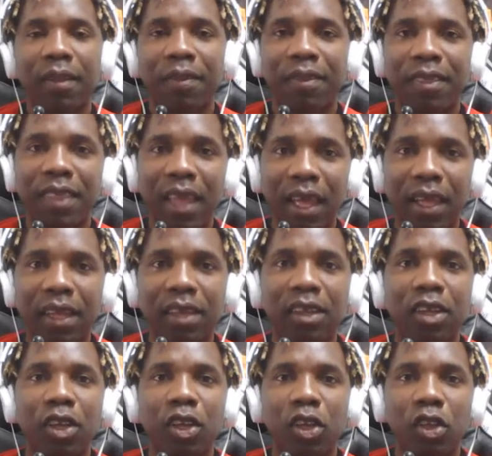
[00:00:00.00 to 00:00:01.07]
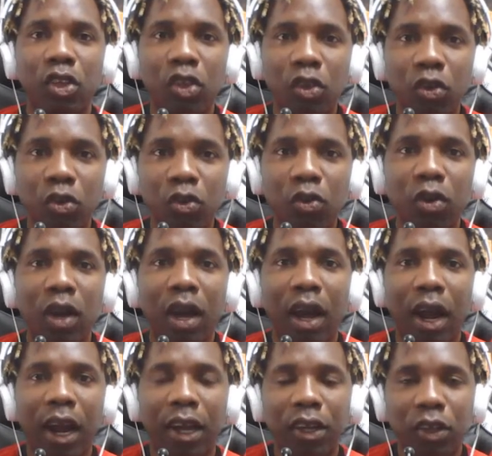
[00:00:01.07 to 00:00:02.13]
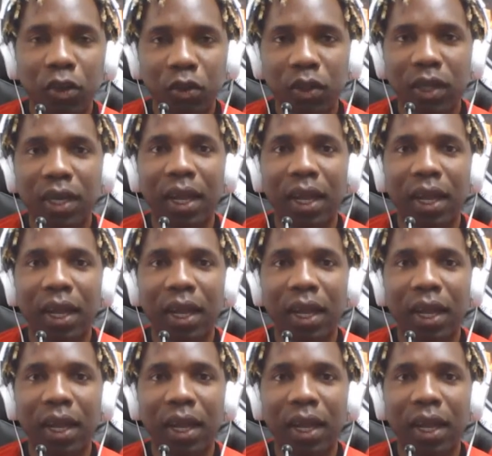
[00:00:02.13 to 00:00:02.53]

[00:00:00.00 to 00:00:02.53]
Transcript: then you are doing